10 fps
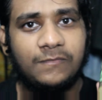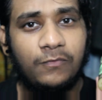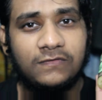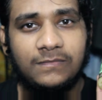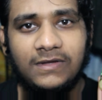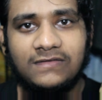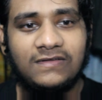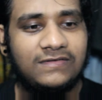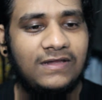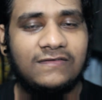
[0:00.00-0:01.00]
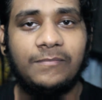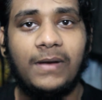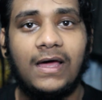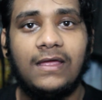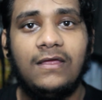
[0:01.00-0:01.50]
It's supposed to be a 30-day
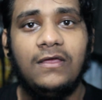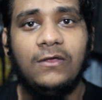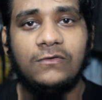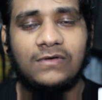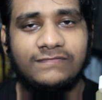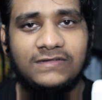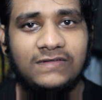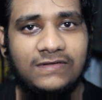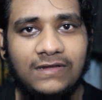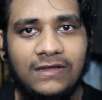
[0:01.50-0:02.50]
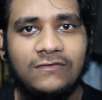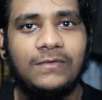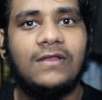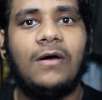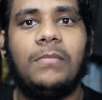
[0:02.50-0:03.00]
supply, so after 30 days
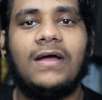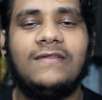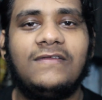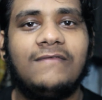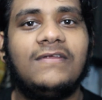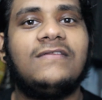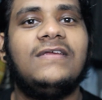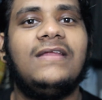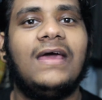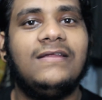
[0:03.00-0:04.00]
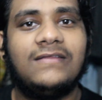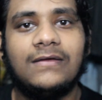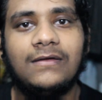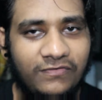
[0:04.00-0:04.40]
we'll come back and see if this did anything.